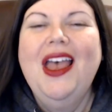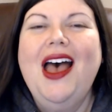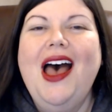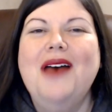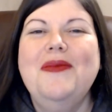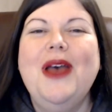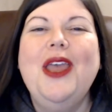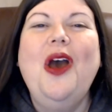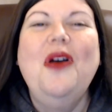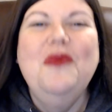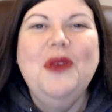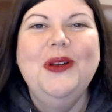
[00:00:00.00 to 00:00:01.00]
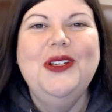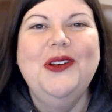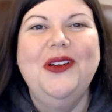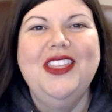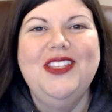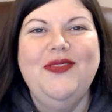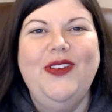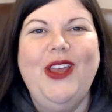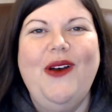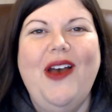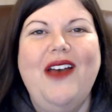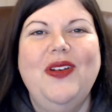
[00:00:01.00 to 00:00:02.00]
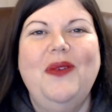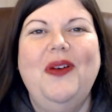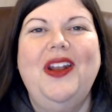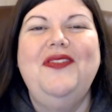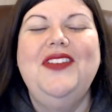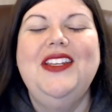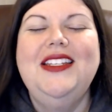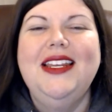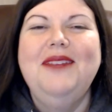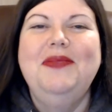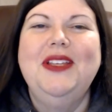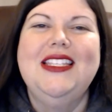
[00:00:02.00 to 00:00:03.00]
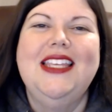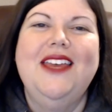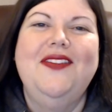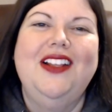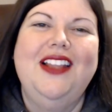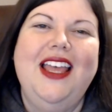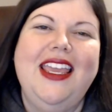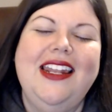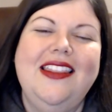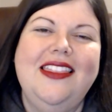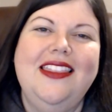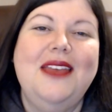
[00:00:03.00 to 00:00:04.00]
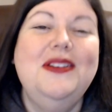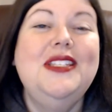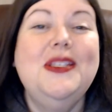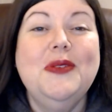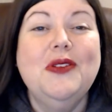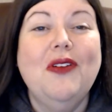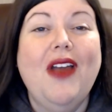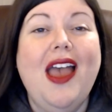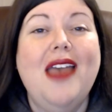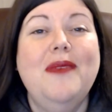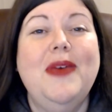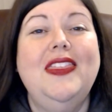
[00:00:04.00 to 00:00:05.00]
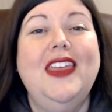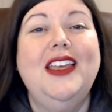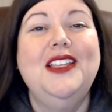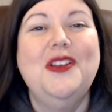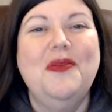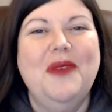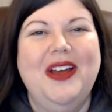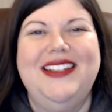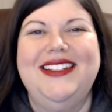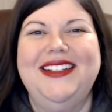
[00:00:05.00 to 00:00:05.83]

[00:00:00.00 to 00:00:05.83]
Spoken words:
I hope you enjoyed this video, everyone. If you did, please give it a like and subscribe, and thanks so much.